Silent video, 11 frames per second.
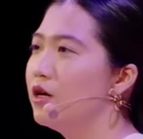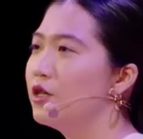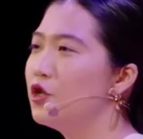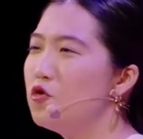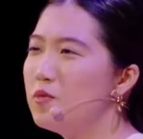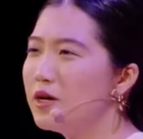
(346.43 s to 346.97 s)

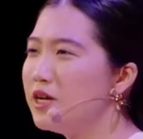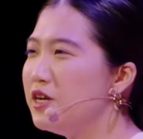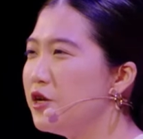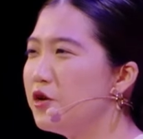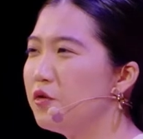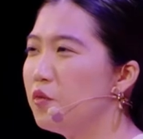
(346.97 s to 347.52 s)
Nobody
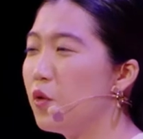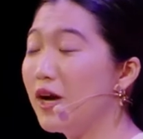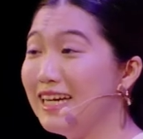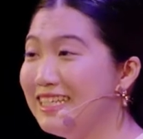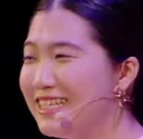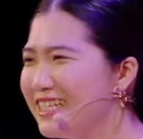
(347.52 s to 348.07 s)
knew what
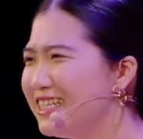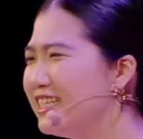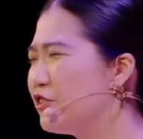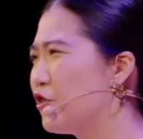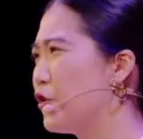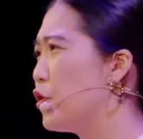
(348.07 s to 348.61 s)
I
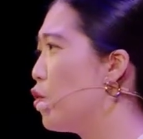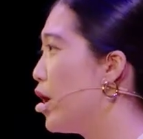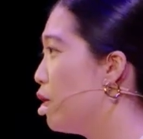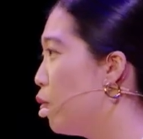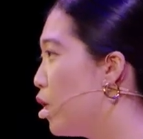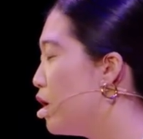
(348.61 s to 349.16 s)
did or who
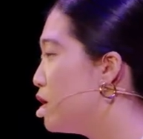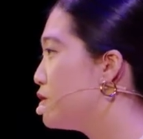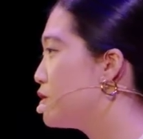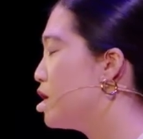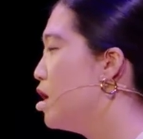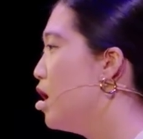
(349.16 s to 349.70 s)
I
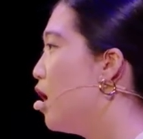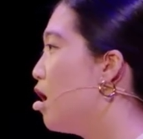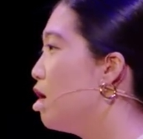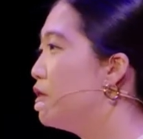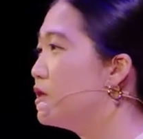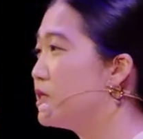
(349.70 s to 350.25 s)
was.
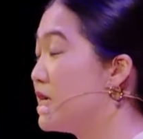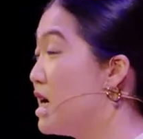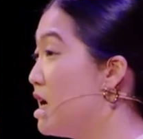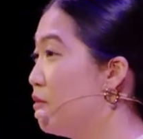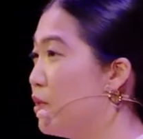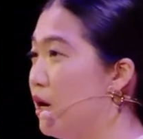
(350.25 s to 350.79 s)
All this
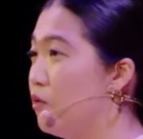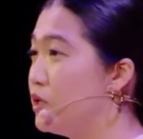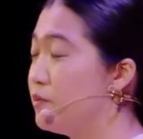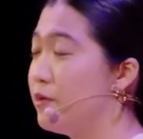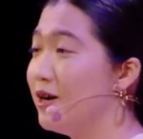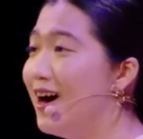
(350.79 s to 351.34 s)
time, I was
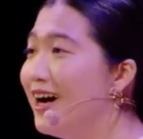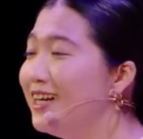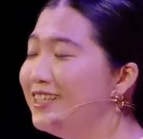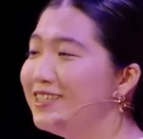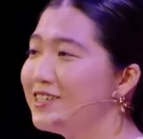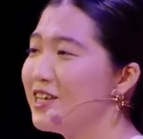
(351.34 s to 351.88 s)

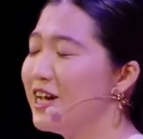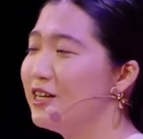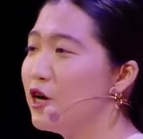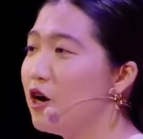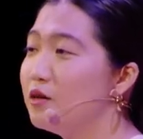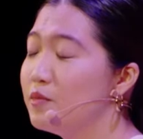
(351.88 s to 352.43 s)
behind this
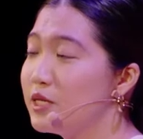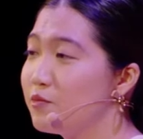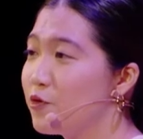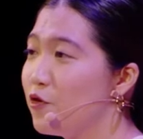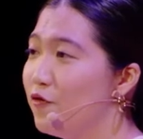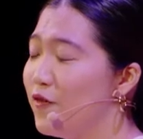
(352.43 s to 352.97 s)
anonymous
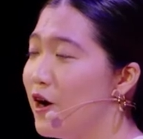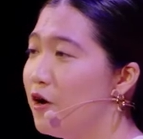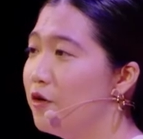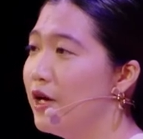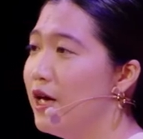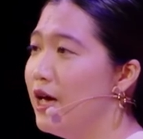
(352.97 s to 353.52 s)

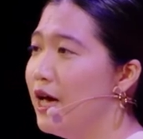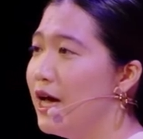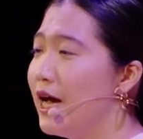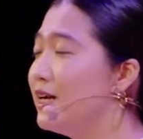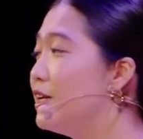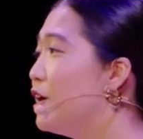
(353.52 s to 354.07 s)
profile,
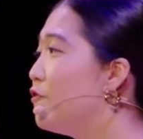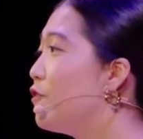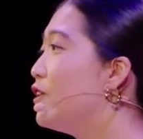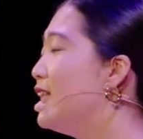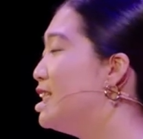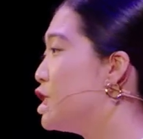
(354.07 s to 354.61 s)
and I never
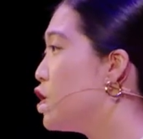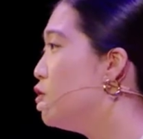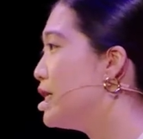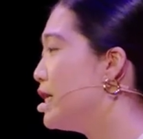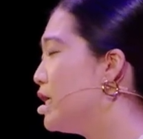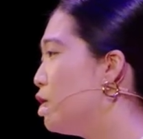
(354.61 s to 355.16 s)
really
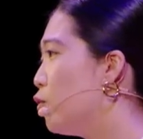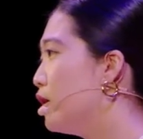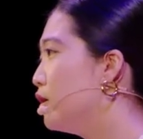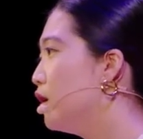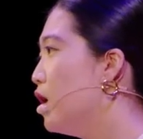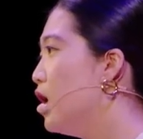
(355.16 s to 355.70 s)
told
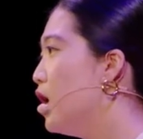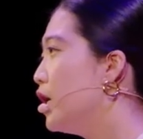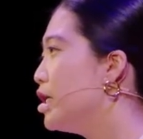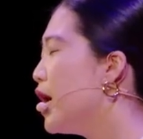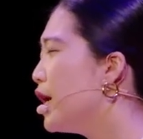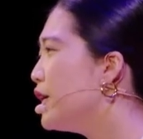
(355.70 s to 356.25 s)
anyone,
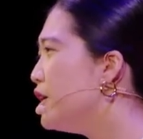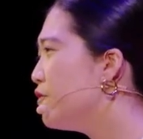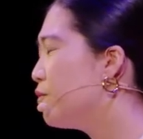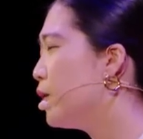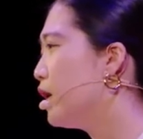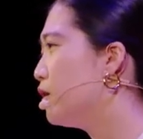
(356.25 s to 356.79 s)
not
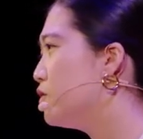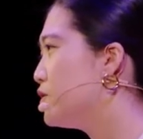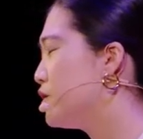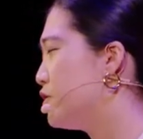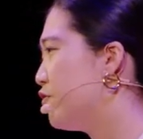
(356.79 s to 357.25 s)
even my closest